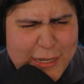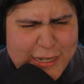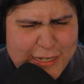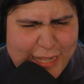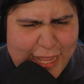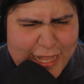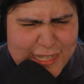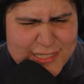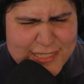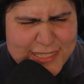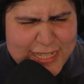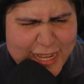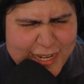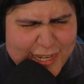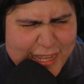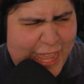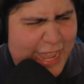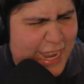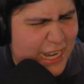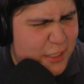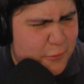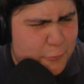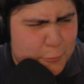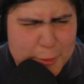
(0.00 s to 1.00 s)
How did he catch that
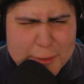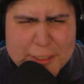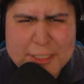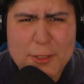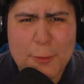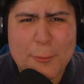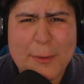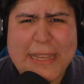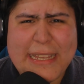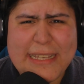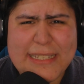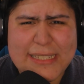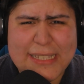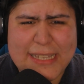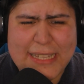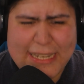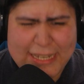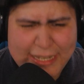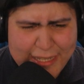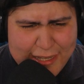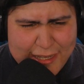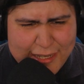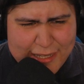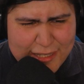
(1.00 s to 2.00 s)
kangaroo so
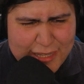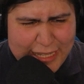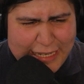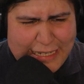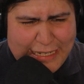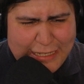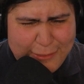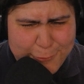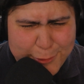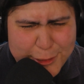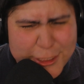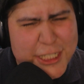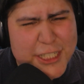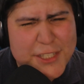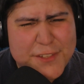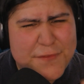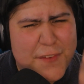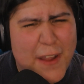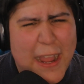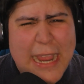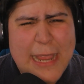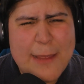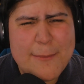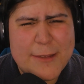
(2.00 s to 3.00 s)
easily? Like he was
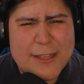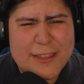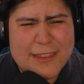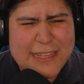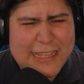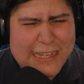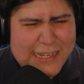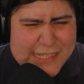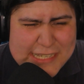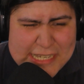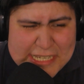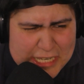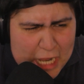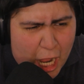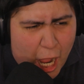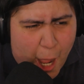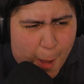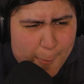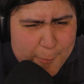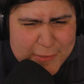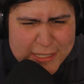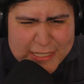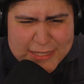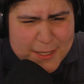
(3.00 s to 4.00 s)
just vibing, then it just
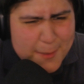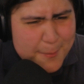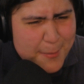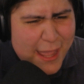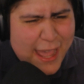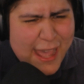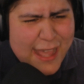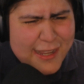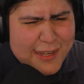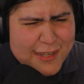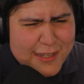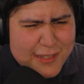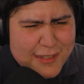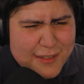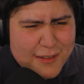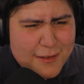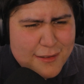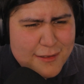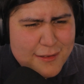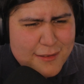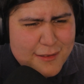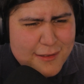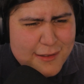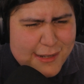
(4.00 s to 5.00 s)
hopped in the bag.
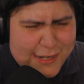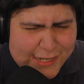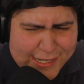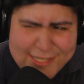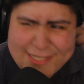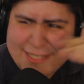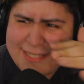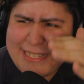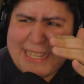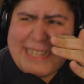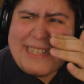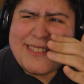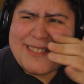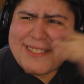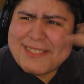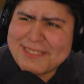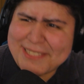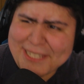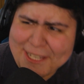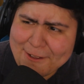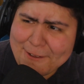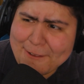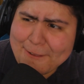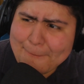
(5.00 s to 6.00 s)
And it stayed
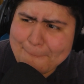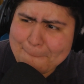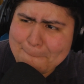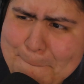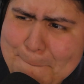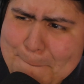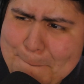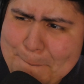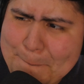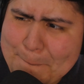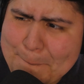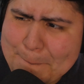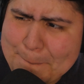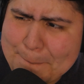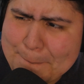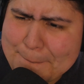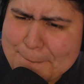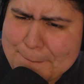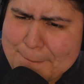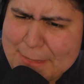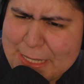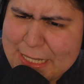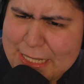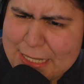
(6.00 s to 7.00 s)
still.
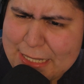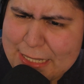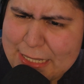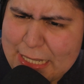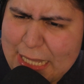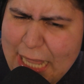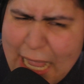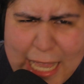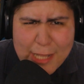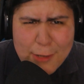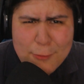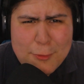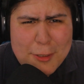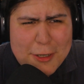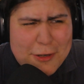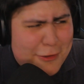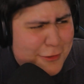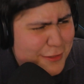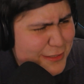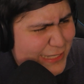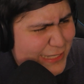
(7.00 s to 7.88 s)
I don't